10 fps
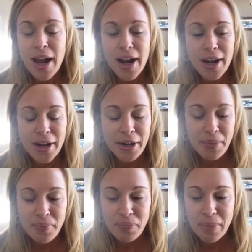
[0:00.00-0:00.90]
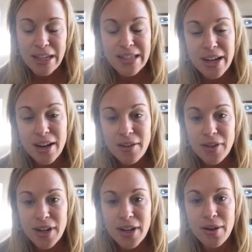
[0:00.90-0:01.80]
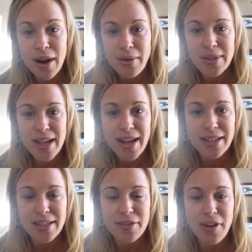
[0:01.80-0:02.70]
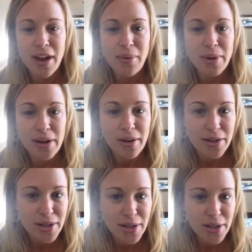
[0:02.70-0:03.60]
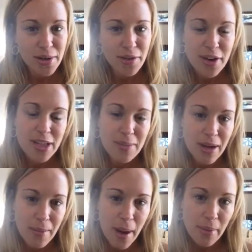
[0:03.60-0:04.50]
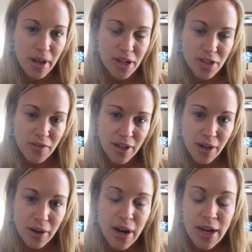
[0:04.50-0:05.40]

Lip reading: mascara video, I was asked if I would also do a face makeup application video.